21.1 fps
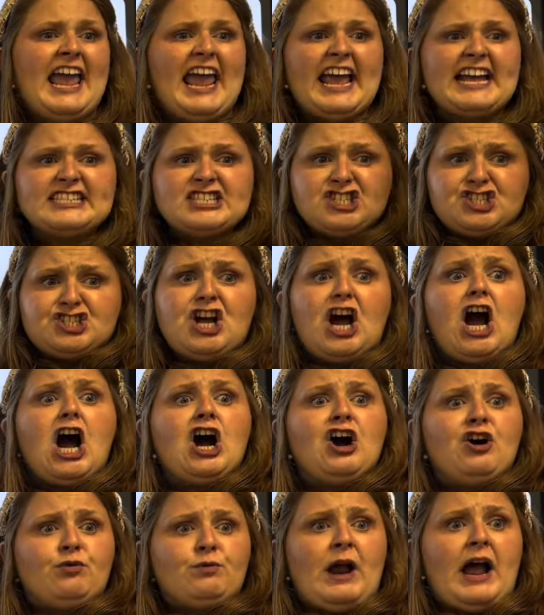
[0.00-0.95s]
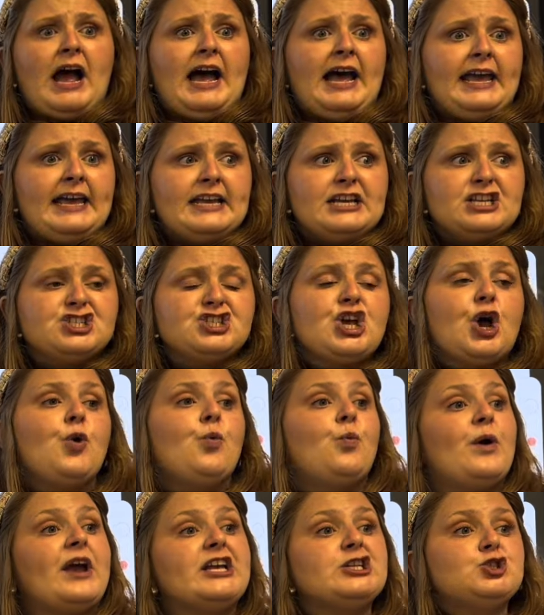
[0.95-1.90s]
It's tall, right? So
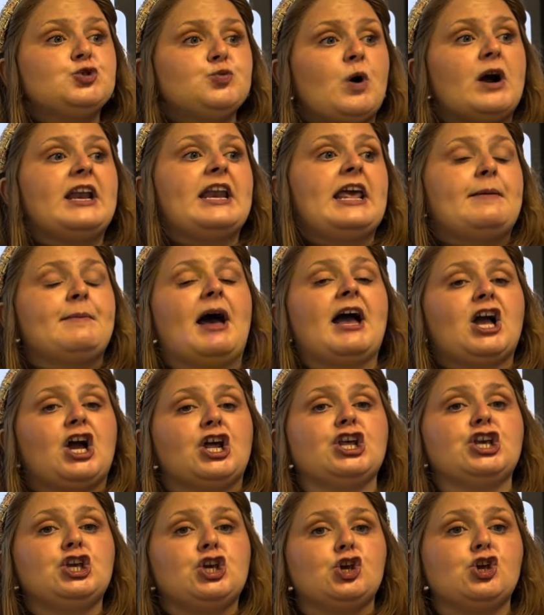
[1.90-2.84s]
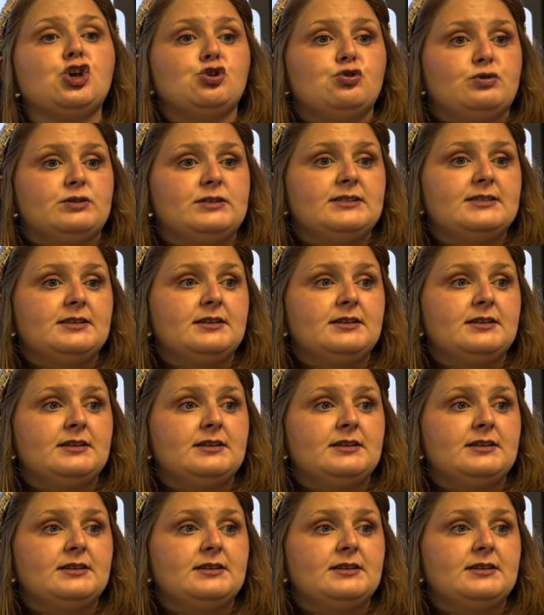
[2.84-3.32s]
which one am I going to use?